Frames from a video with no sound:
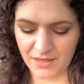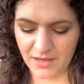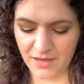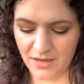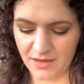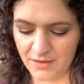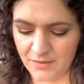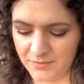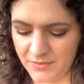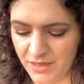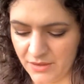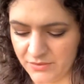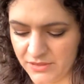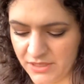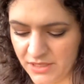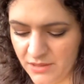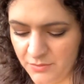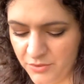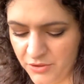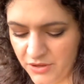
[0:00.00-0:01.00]
I was
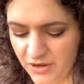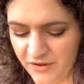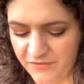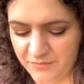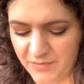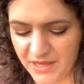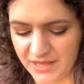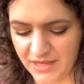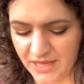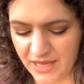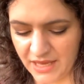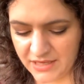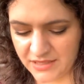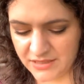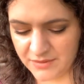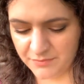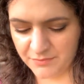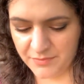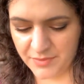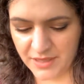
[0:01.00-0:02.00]
kind of put off by that,
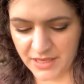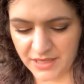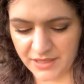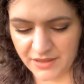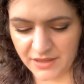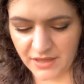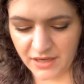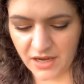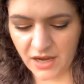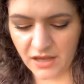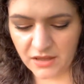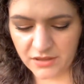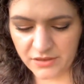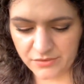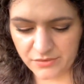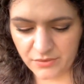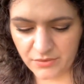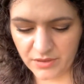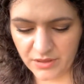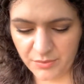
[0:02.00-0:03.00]
but the colors
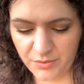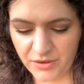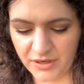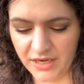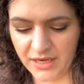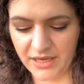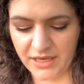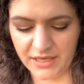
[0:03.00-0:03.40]
were really pretty,